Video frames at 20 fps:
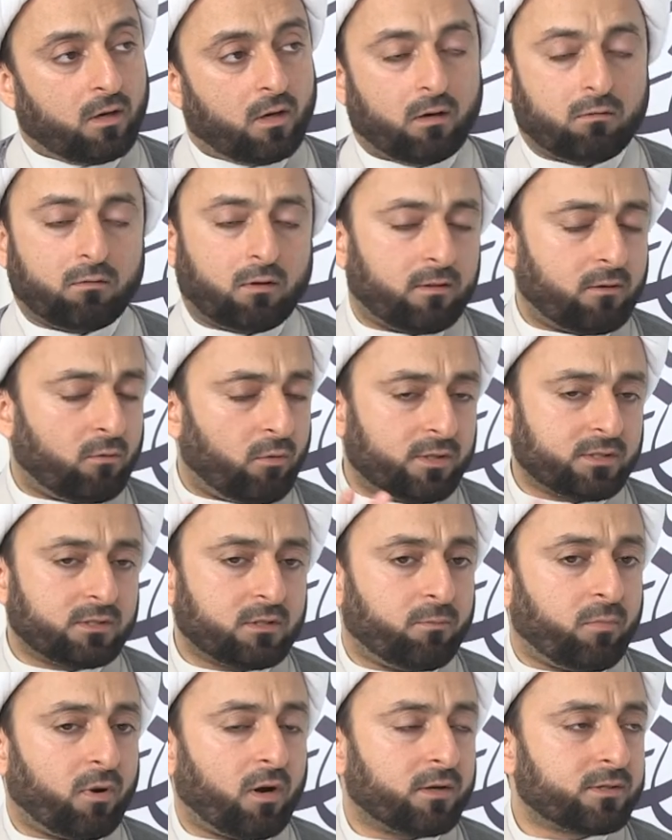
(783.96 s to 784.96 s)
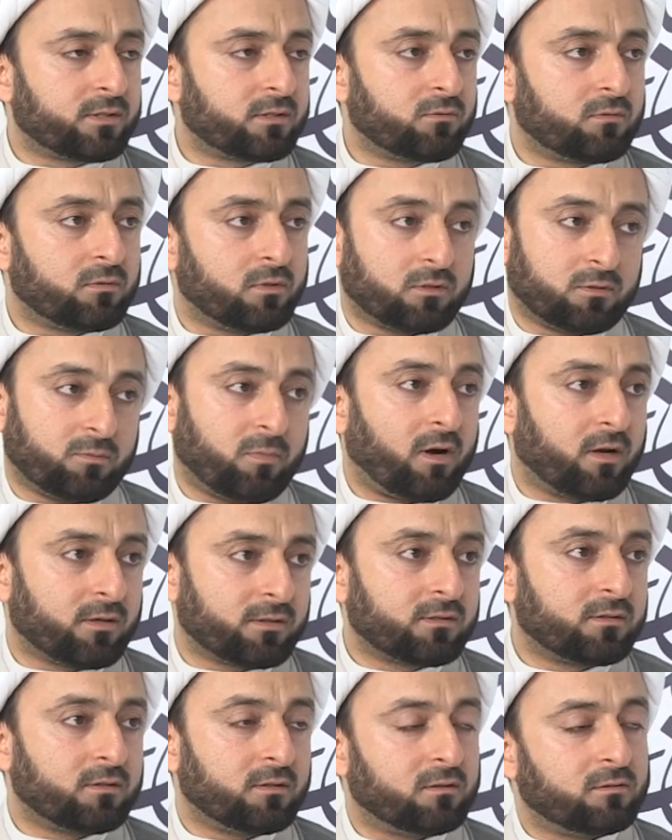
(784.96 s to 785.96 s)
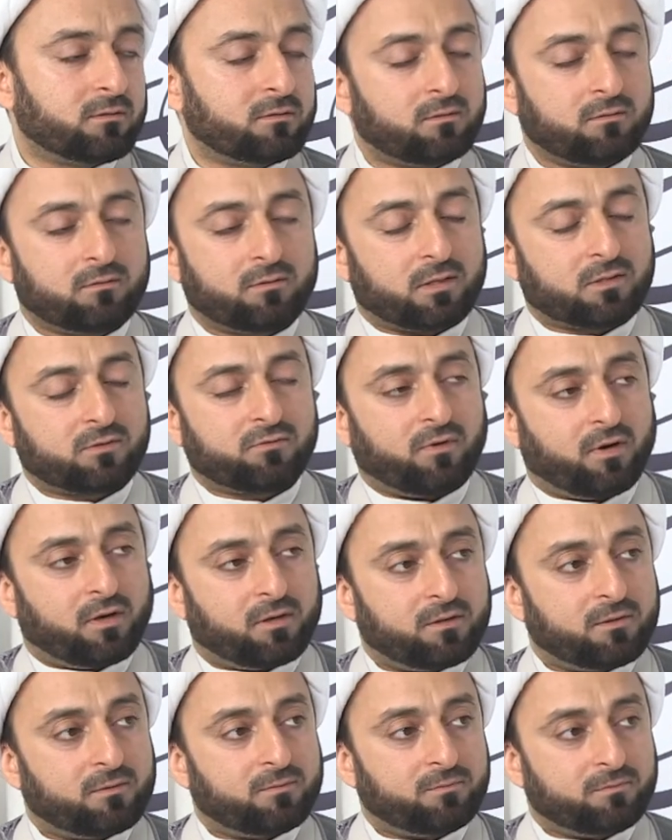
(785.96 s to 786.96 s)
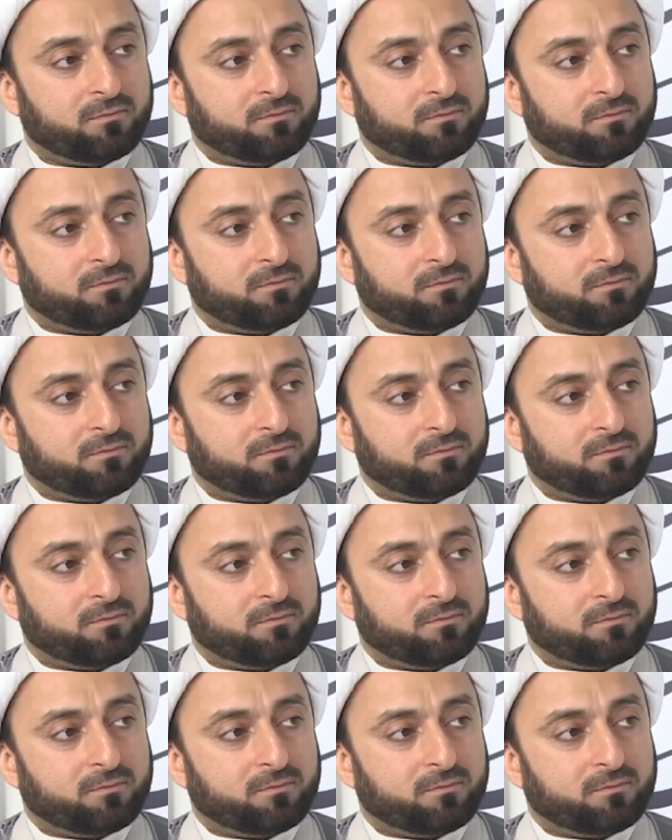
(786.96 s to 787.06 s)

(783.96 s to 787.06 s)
Uh, otherwise, the past is past, then that's fine.